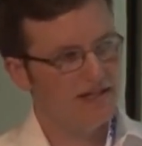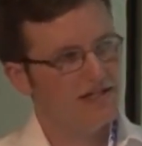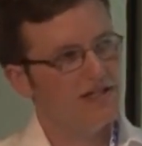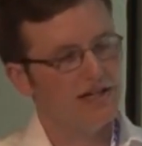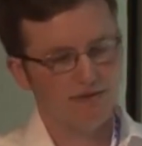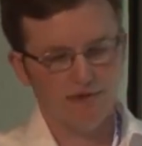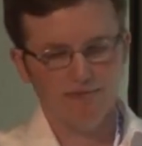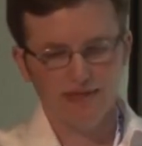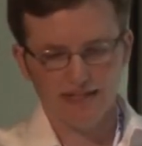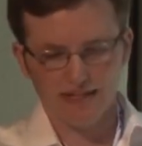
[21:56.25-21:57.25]
shared
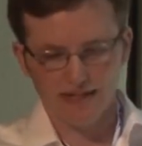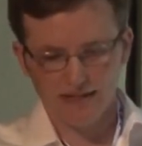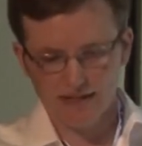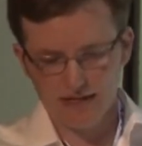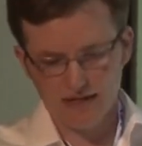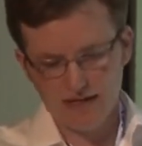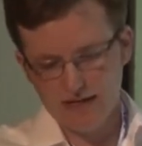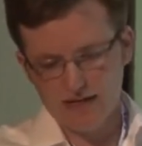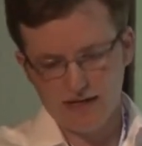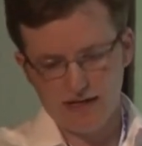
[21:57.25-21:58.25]
mobility,
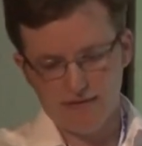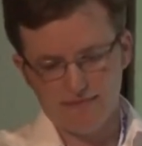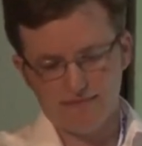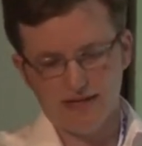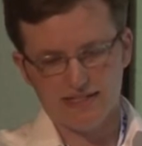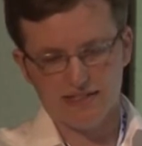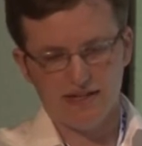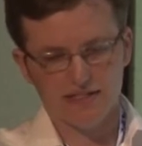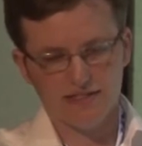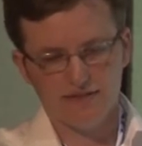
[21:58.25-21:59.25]
as
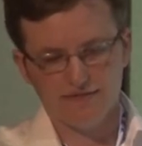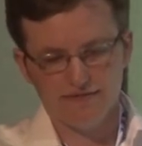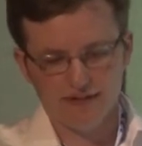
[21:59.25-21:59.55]
lots of